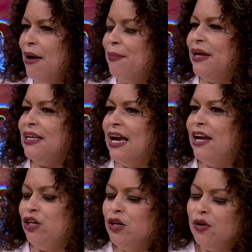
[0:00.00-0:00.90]
but
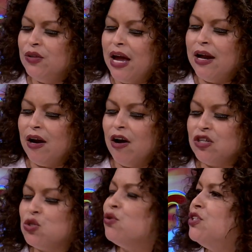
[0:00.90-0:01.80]
yet know that our
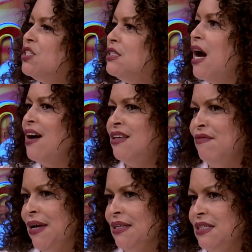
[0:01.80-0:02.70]
stories are
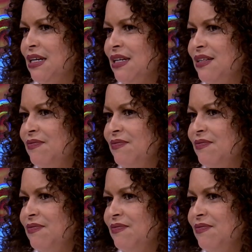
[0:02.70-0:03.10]
documented.